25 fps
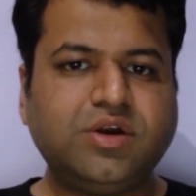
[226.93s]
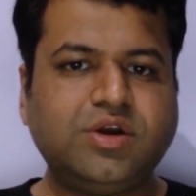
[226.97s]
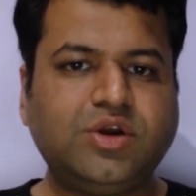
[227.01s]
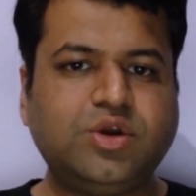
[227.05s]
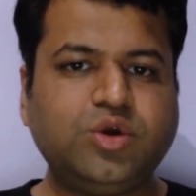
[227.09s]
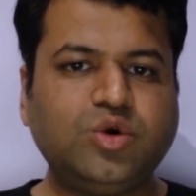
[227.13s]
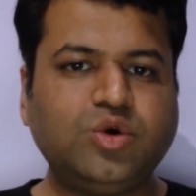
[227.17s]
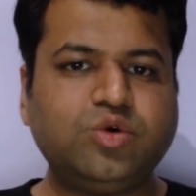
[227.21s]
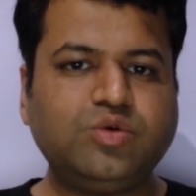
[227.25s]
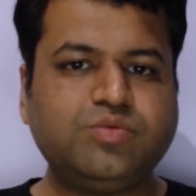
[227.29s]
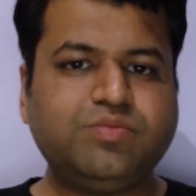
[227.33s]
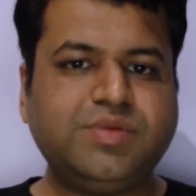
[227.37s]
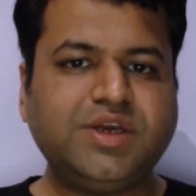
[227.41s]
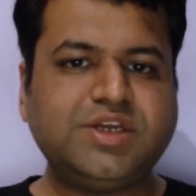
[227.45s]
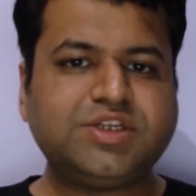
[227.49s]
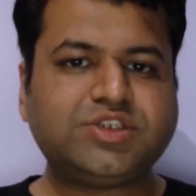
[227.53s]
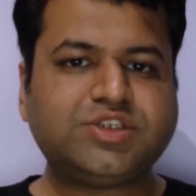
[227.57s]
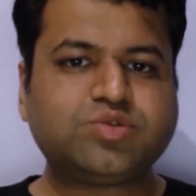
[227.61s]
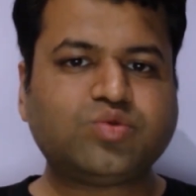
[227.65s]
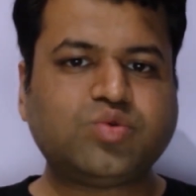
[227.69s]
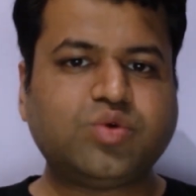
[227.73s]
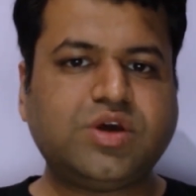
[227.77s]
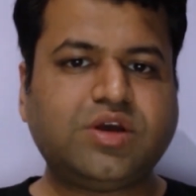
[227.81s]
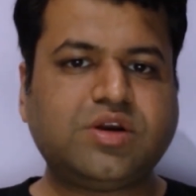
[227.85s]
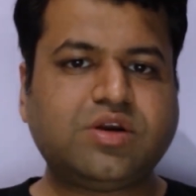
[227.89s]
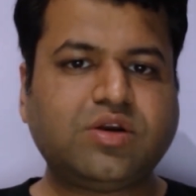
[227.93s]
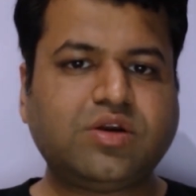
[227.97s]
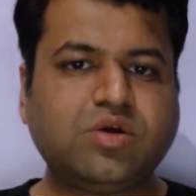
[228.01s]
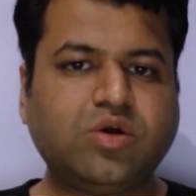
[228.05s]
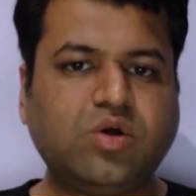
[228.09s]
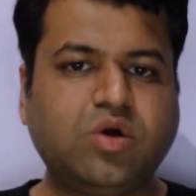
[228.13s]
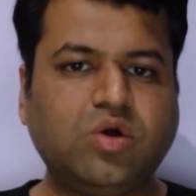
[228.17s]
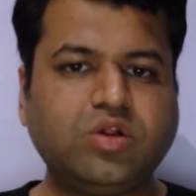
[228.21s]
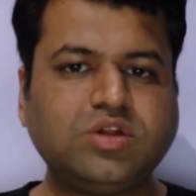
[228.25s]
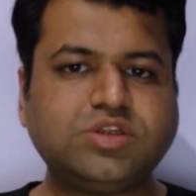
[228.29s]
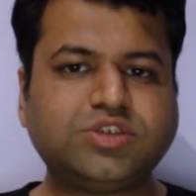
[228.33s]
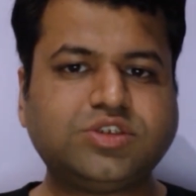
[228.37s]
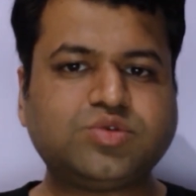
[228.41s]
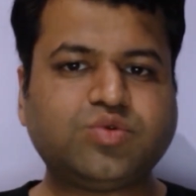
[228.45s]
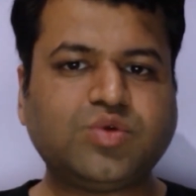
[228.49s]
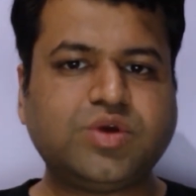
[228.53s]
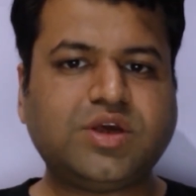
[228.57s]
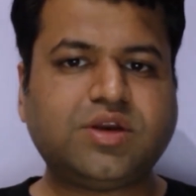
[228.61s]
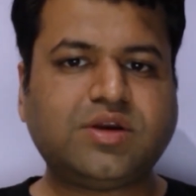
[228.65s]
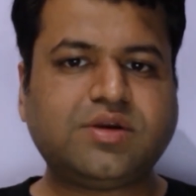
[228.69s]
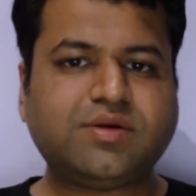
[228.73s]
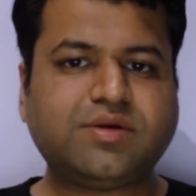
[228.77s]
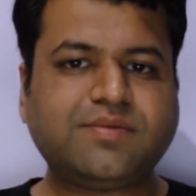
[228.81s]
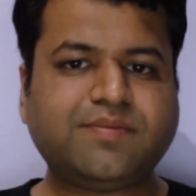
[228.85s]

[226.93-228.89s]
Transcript: two b square whole square